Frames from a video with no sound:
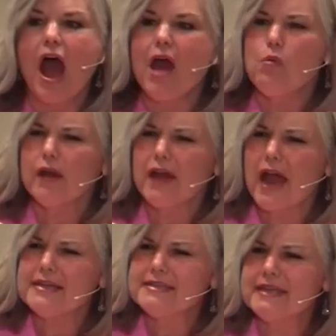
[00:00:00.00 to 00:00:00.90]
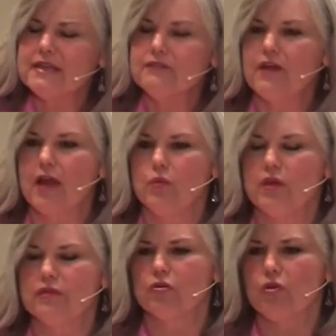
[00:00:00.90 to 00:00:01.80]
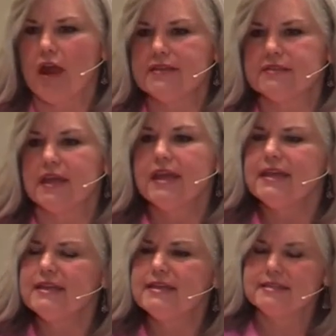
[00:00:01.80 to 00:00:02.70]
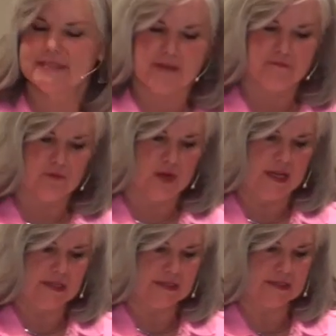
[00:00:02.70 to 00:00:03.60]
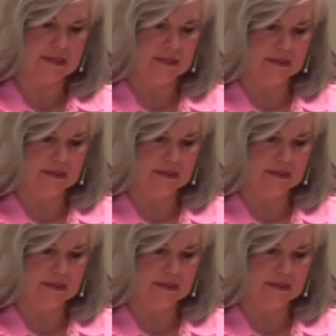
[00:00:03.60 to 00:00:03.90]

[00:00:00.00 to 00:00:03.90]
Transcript: I want to identify with Christ in his sufferings.